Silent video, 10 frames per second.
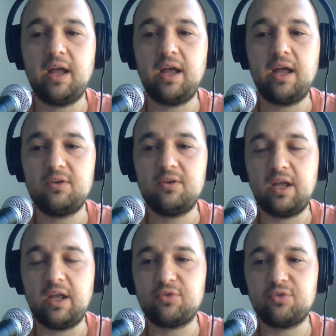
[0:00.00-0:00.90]
And
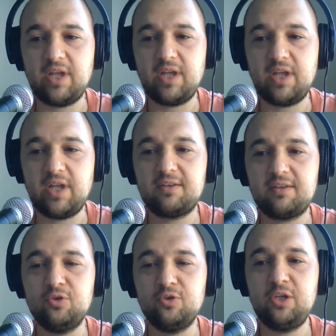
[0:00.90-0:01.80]
for that,
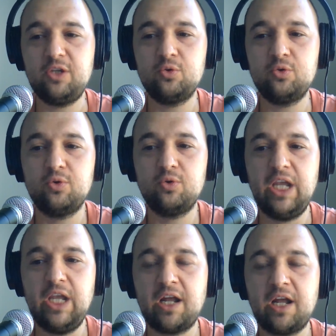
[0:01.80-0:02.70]
you need to
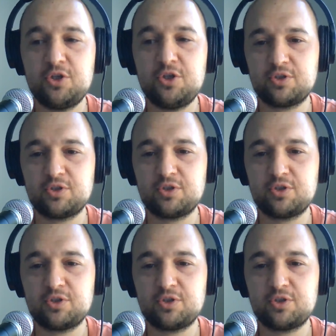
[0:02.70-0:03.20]
enlarge your